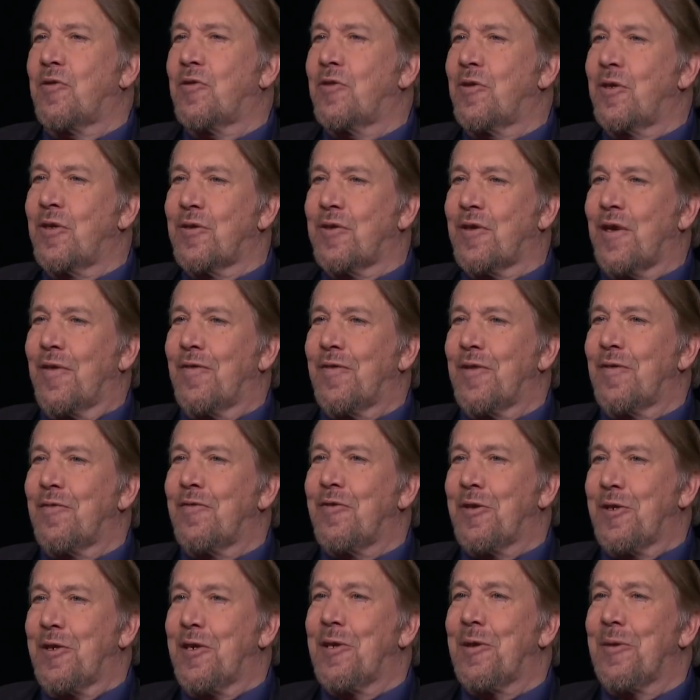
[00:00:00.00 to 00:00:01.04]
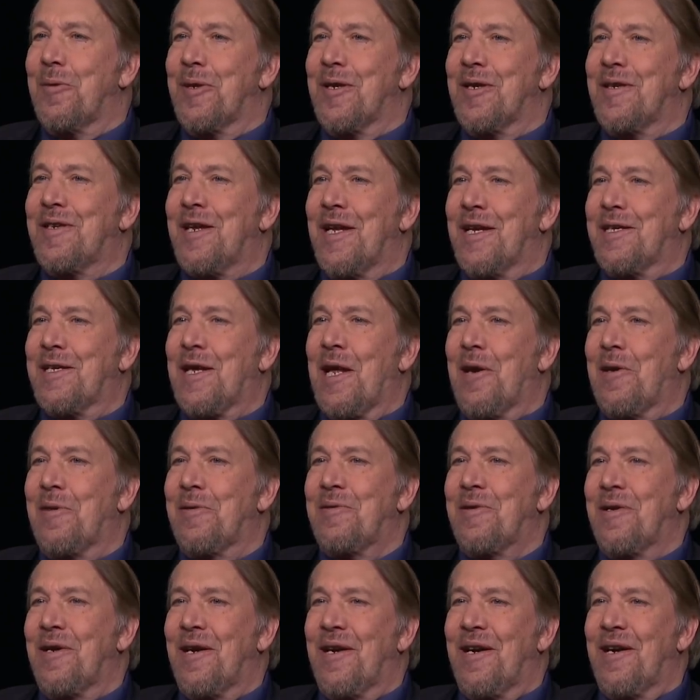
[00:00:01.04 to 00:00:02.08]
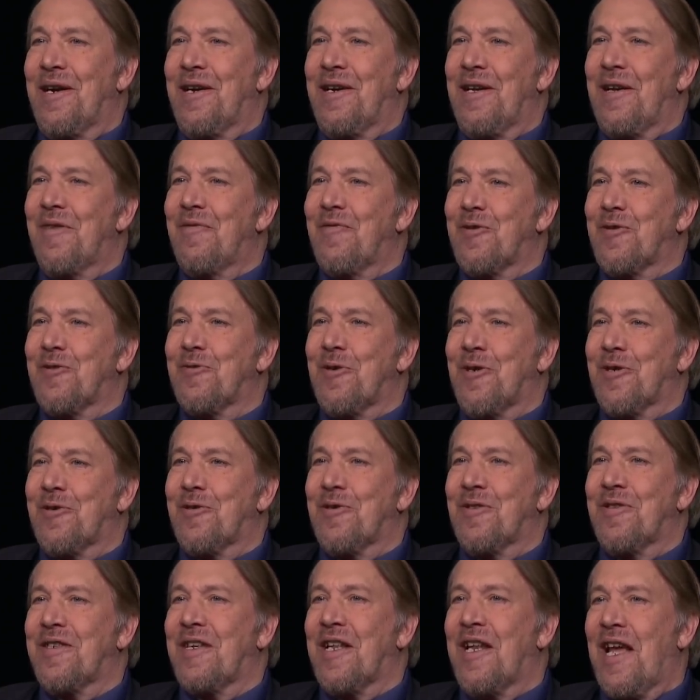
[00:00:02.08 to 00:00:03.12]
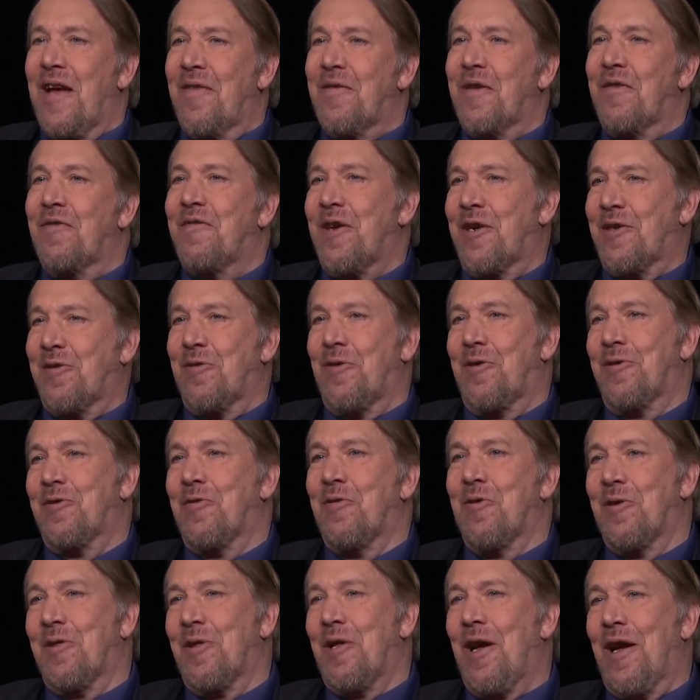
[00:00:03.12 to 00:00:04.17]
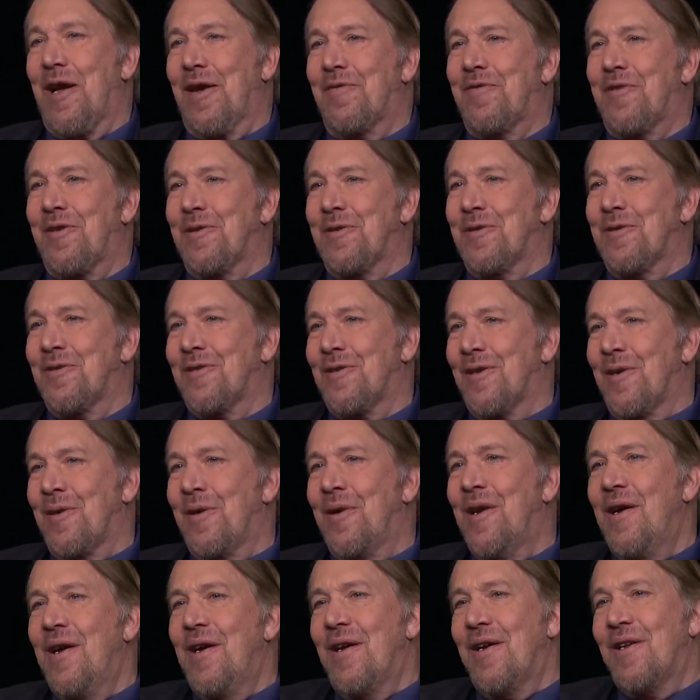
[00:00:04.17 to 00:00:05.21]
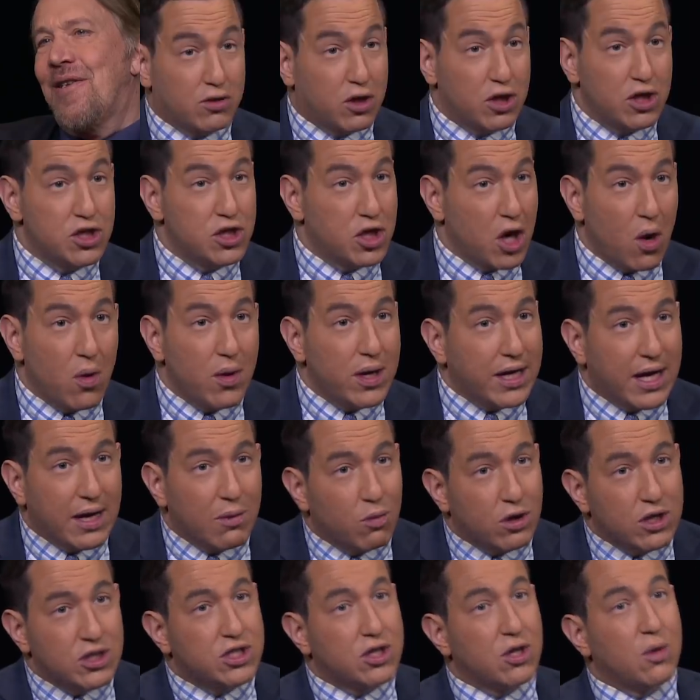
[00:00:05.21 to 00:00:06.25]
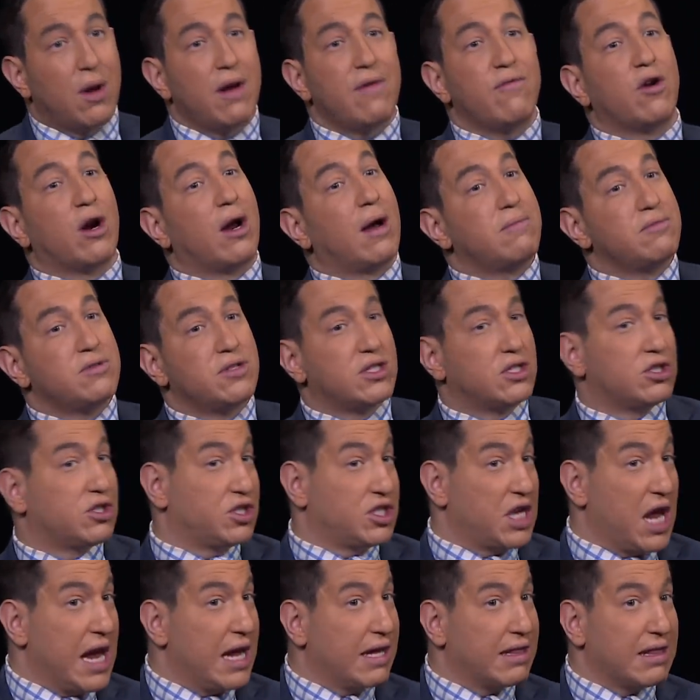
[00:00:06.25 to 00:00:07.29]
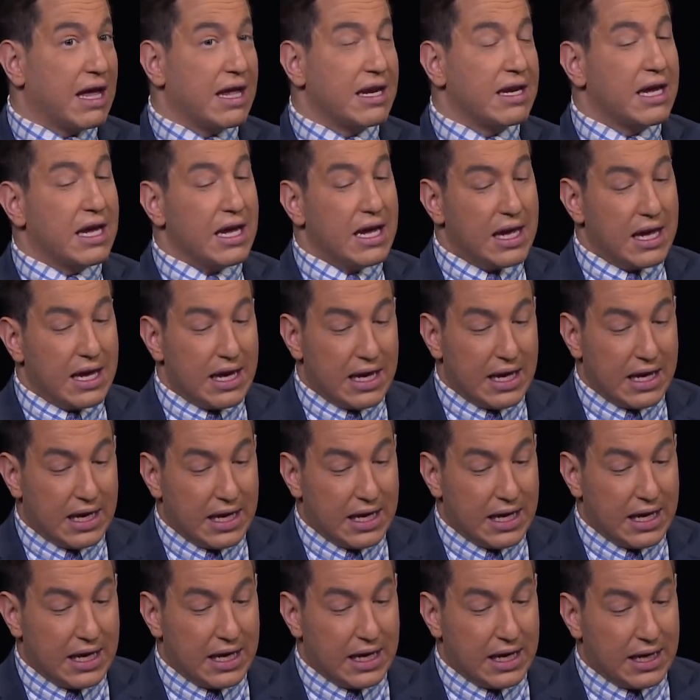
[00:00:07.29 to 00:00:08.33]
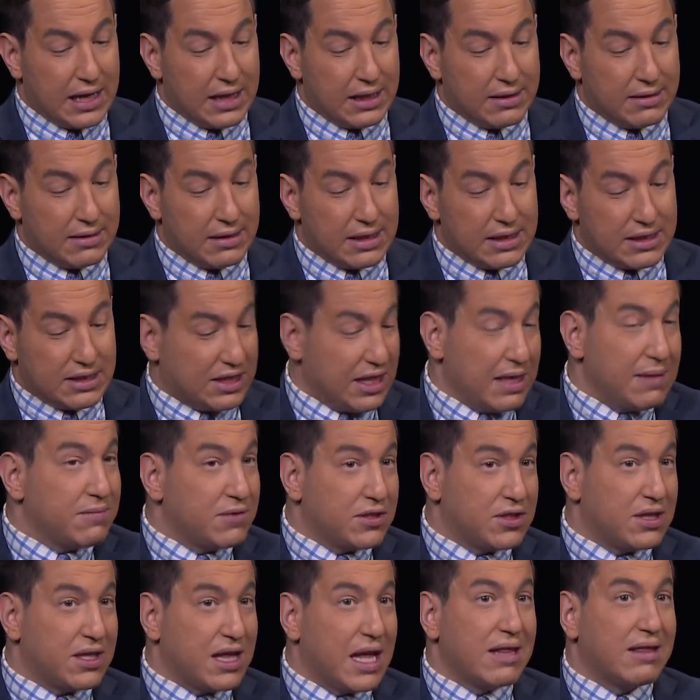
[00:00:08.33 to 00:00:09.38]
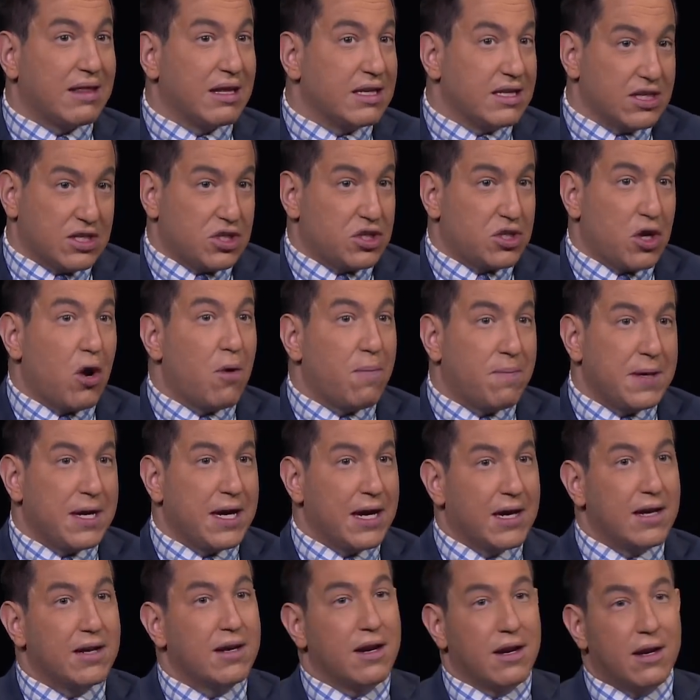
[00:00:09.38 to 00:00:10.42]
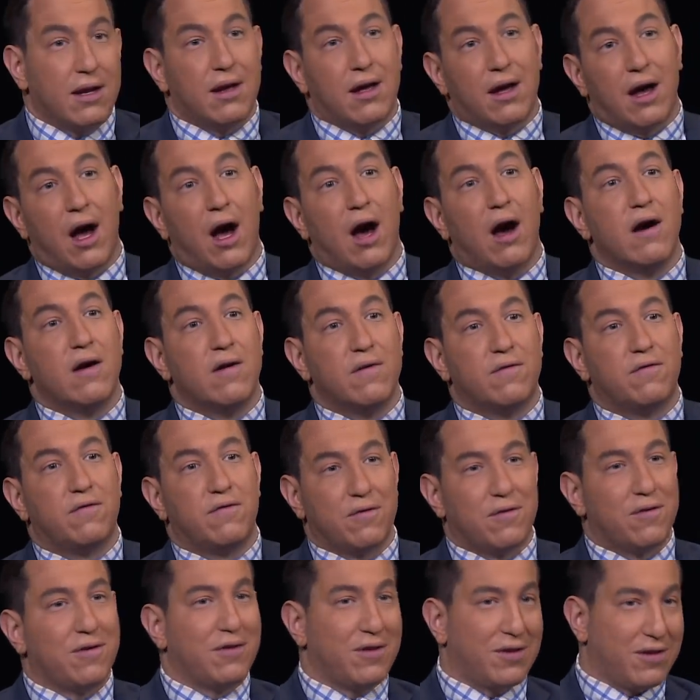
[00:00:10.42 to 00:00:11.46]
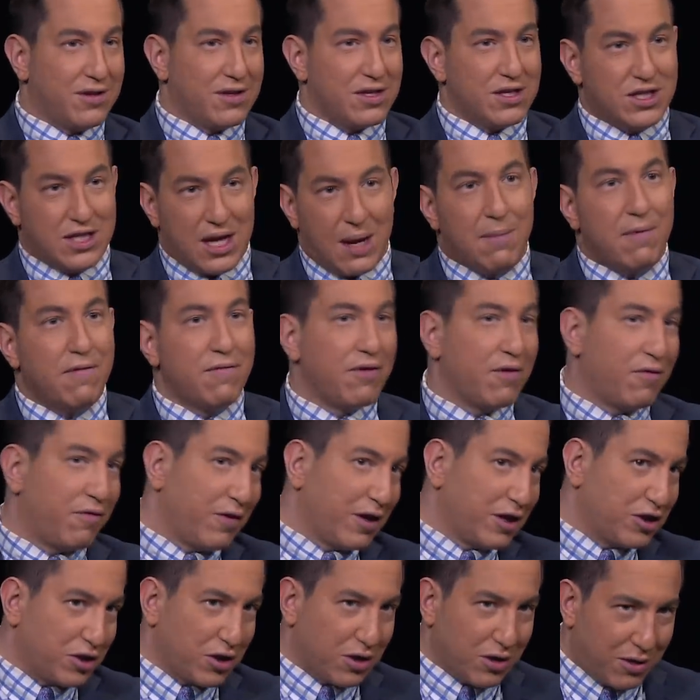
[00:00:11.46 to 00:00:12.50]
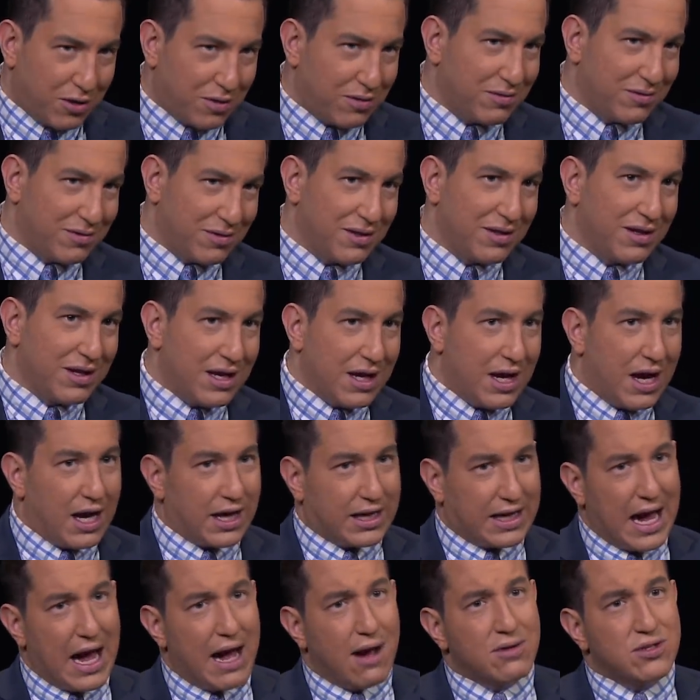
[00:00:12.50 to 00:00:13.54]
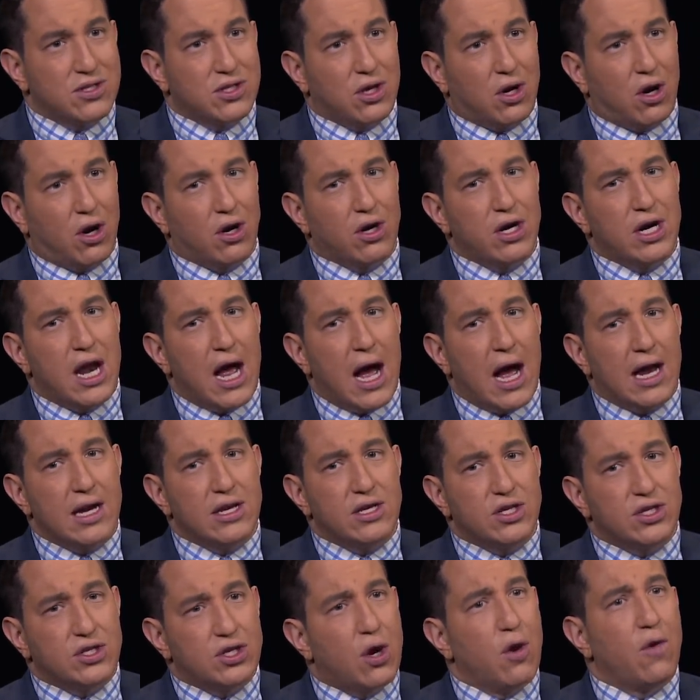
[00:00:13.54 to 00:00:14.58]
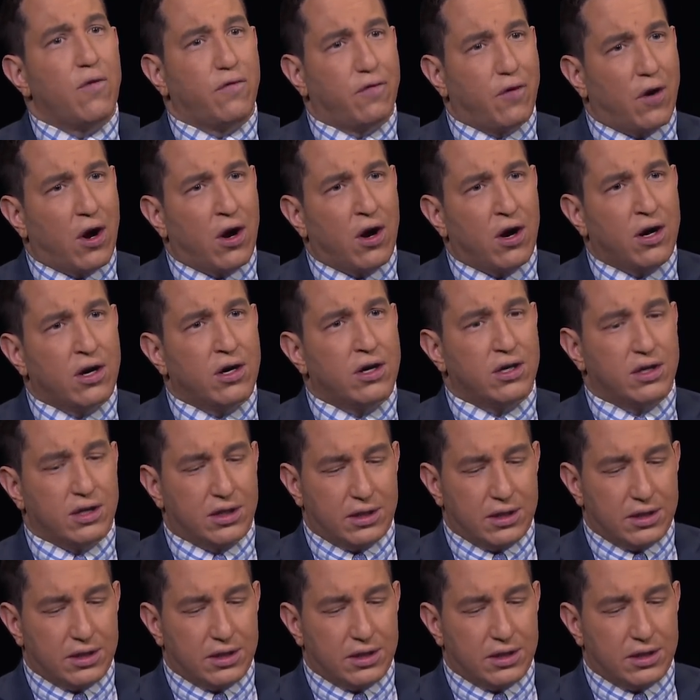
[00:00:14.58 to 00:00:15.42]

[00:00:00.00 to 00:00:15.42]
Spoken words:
shoot yourself in the foot. You don't want to take down infrastructure that's going to have an effect on your own life, too. No, I'm not condoning it whatsoever. I'm just saying that it seems that the dystopian of some of the fictional accounts are not so far